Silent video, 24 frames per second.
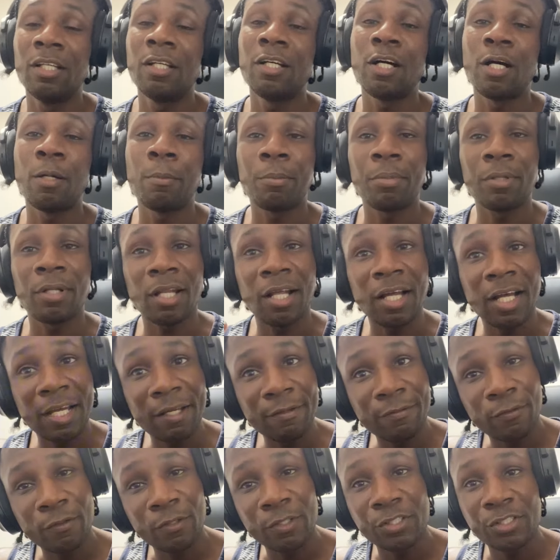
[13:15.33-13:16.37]

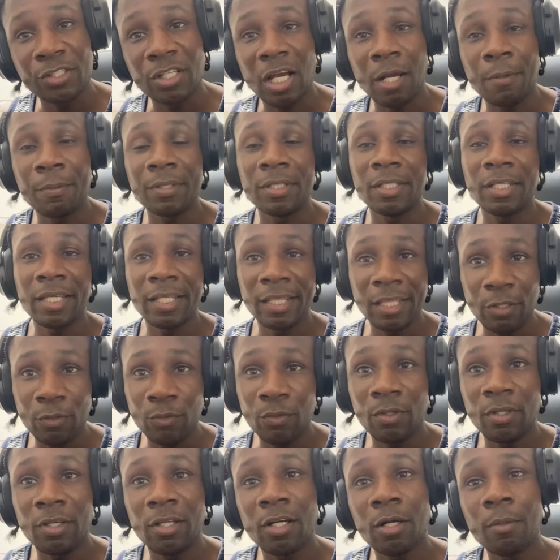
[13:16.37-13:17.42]
apply for a job again, then
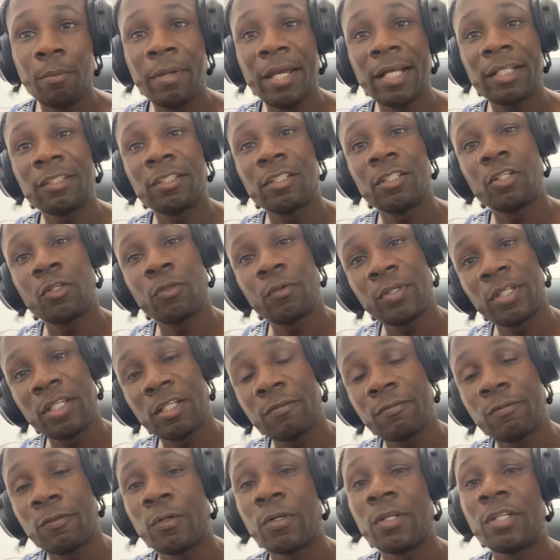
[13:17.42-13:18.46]
you can come back to Korea
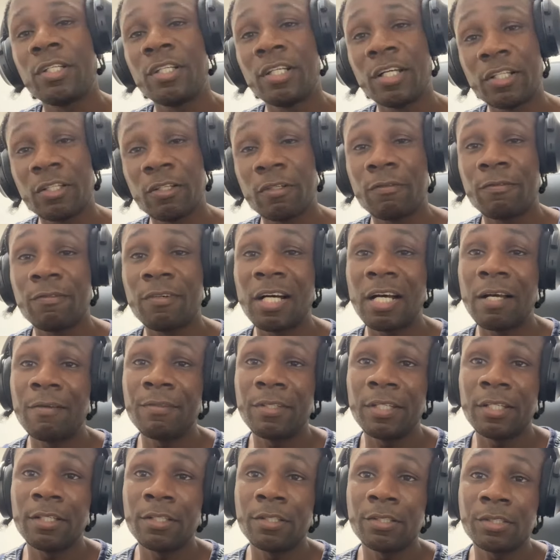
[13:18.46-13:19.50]
for another 5
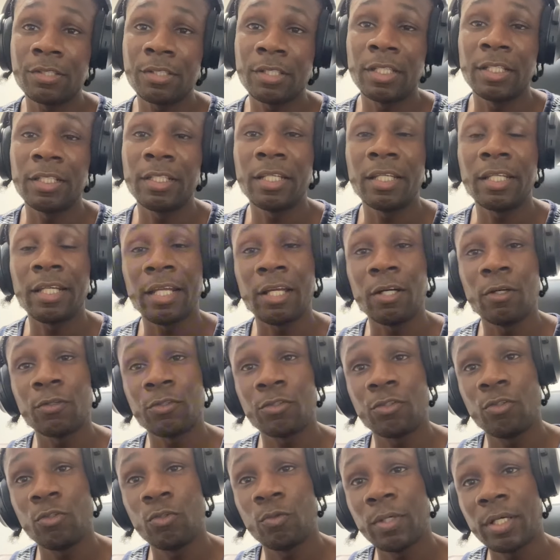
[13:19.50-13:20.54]
years and get
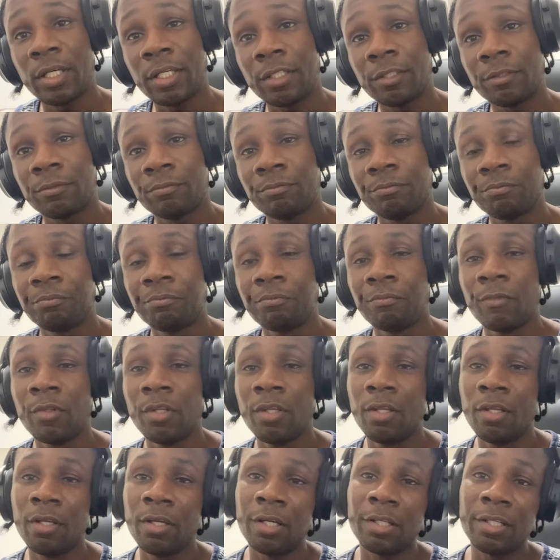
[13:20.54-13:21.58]
LQA.
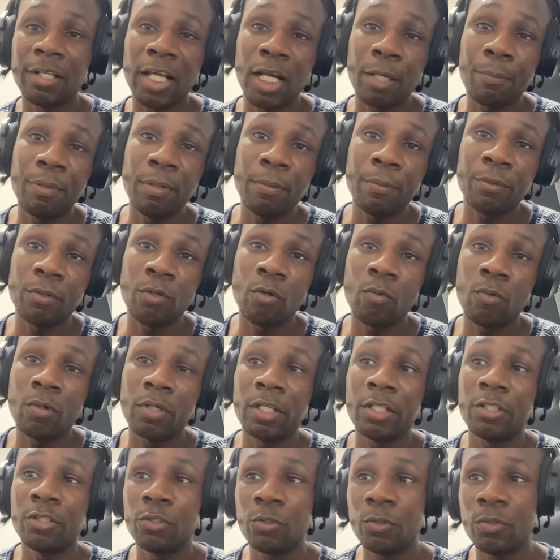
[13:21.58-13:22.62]
A lot of people don't
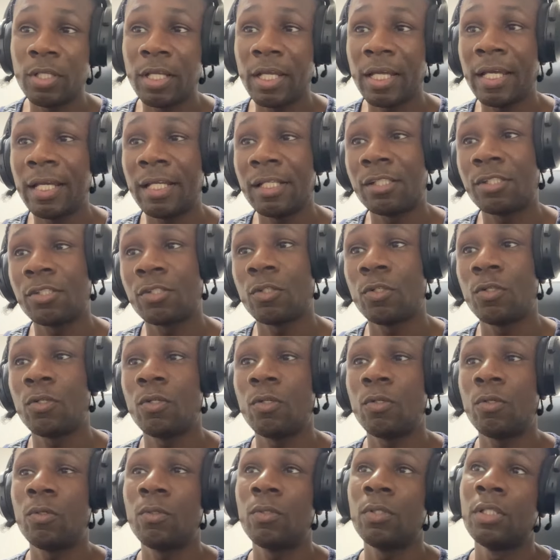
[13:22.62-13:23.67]
want to do that.
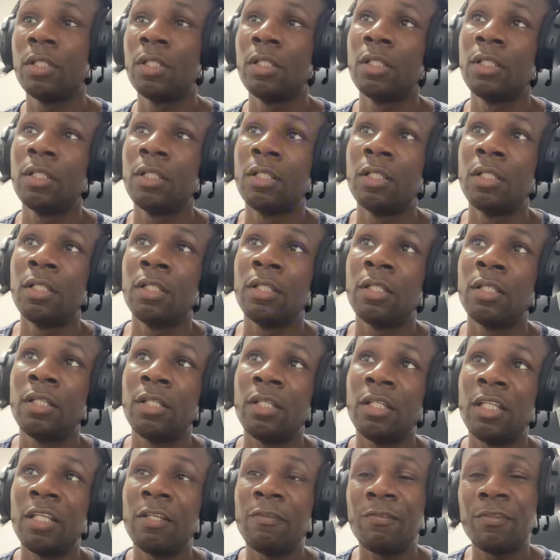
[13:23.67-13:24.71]
So
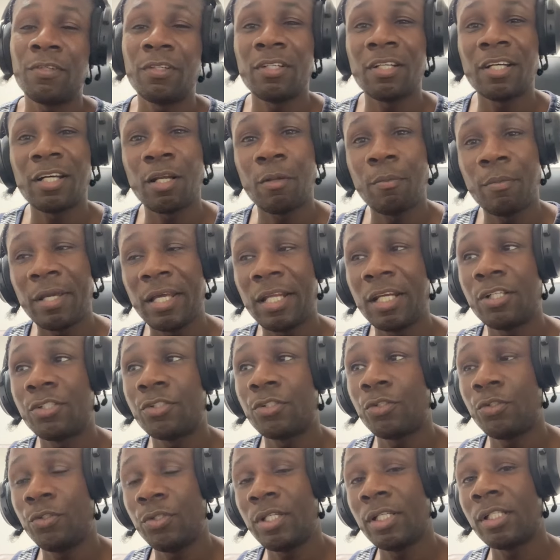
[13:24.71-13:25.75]
if you're not a
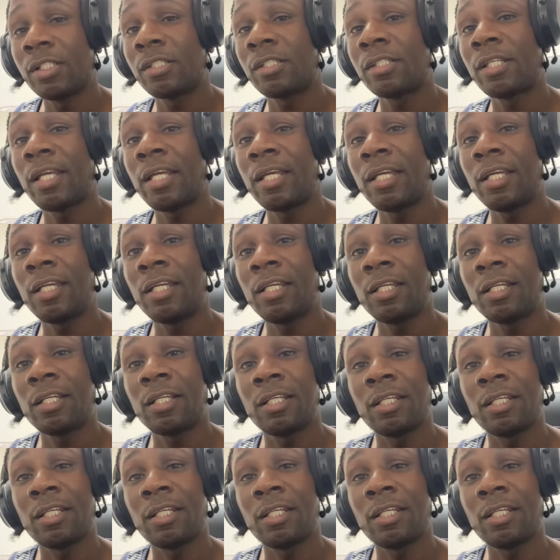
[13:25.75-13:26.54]
manager, you can stay